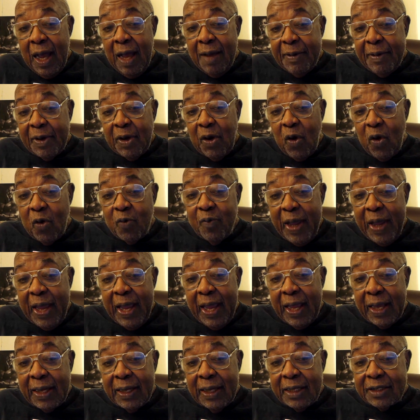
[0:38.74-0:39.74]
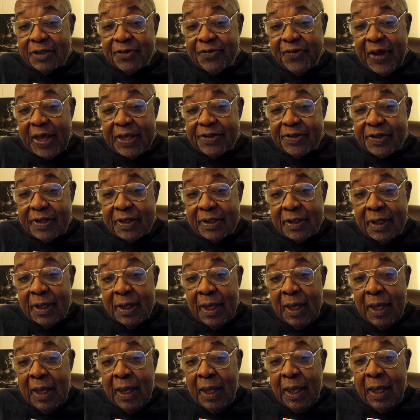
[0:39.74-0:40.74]
I'm an old man, let's face it.
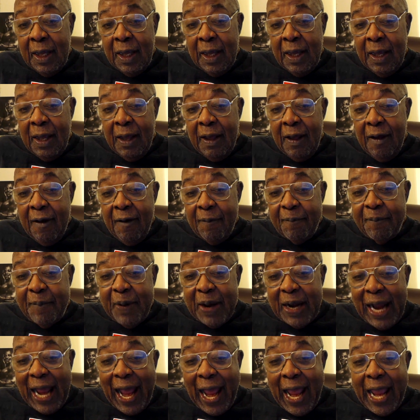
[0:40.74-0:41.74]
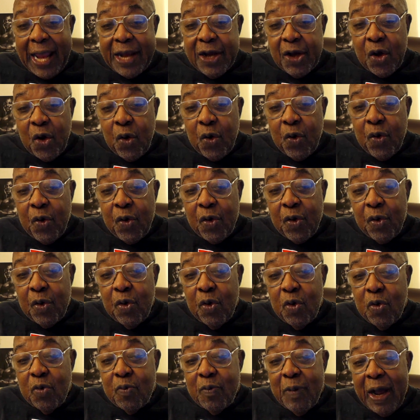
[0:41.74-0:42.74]
But I
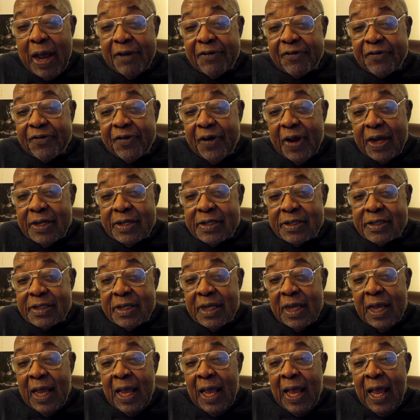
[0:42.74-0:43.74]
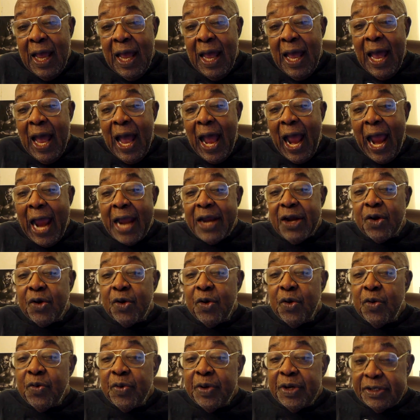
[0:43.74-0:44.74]
grew, my friends. I
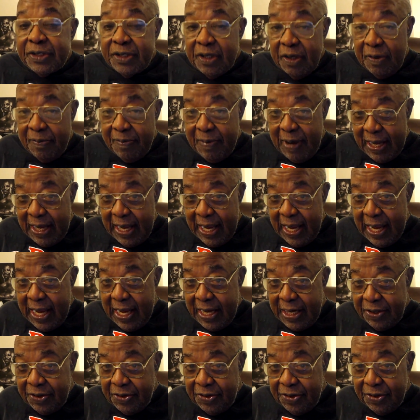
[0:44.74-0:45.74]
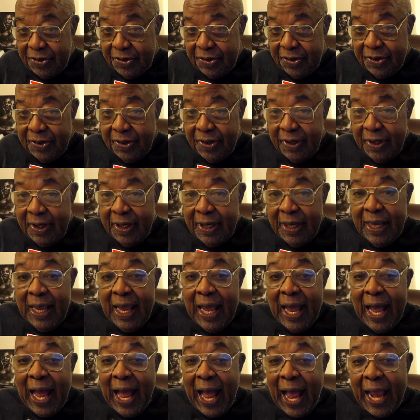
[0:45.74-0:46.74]
grew into my age.
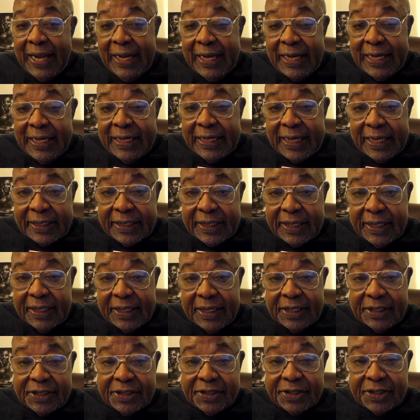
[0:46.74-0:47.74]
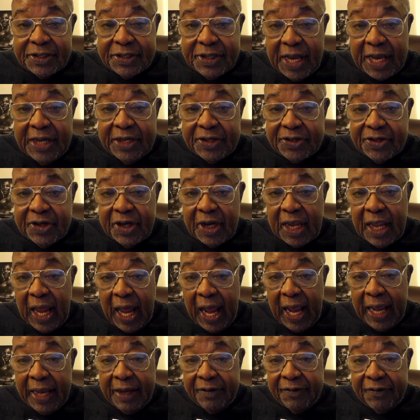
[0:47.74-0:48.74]
I didn't get to this stage of
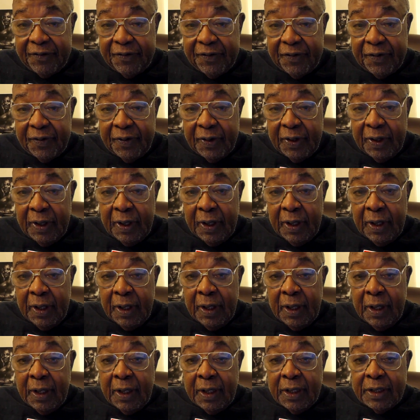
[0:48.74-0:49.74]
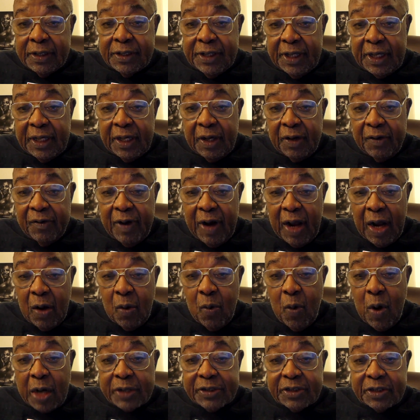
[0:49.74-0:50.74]
life sitting
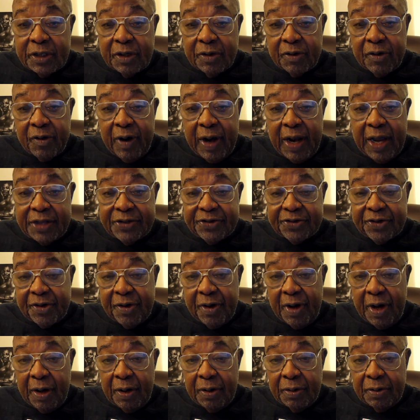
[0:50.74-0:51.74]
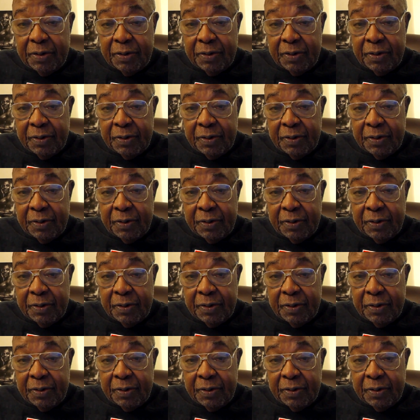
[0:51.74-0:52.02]
around watching the grass grow.